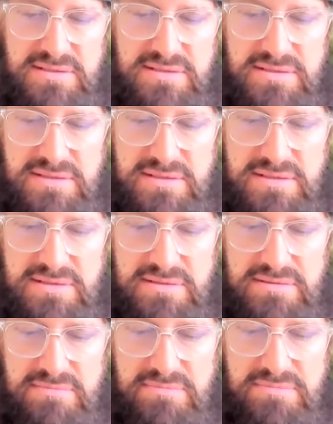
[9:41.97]

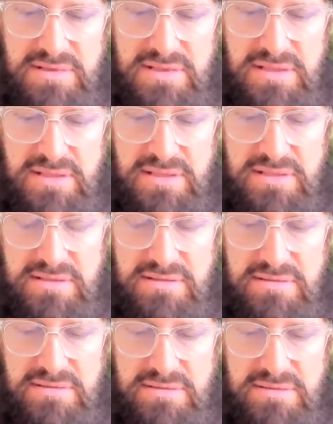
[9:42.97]

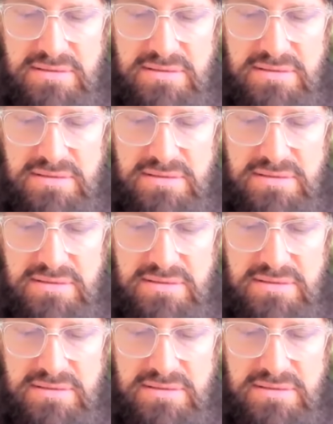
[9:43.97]
(silence)